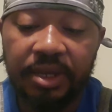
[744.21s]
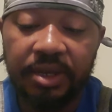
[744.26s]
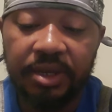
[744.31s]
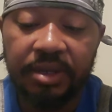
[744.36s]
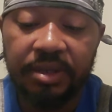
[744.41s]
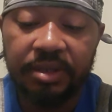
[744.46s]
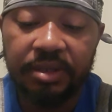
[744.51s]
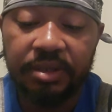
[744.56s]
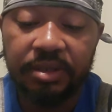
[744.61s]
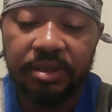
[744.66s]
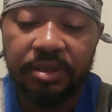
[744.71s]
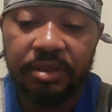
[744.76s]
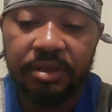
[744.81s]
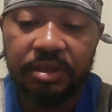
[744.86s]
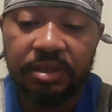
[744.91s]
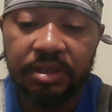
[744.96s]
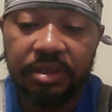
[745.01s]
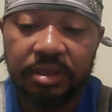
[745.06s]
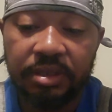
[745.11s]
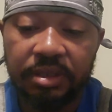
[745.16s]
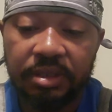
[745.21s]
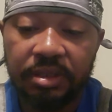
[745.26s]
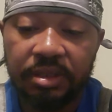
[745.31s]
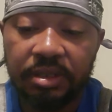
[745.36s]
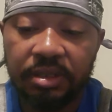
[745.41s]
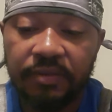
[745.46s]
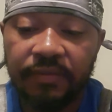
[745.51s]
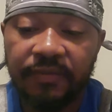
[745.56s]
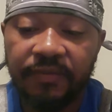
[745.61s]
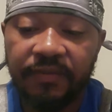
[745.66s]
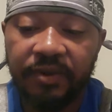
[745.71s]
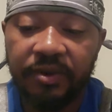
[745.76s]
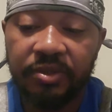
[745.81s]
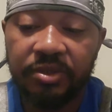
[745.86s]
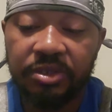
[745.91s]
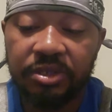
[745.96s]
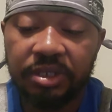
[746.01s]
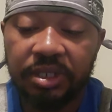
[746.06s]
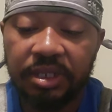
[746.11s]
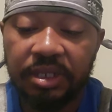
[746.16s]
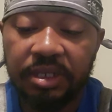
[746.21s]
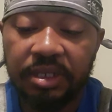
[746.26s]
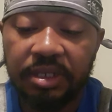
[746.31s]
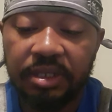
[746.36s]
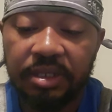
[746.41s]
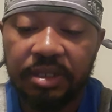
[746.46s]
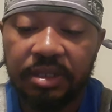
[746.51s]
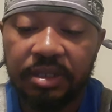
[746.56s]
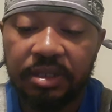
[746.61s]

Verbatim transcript: here to First John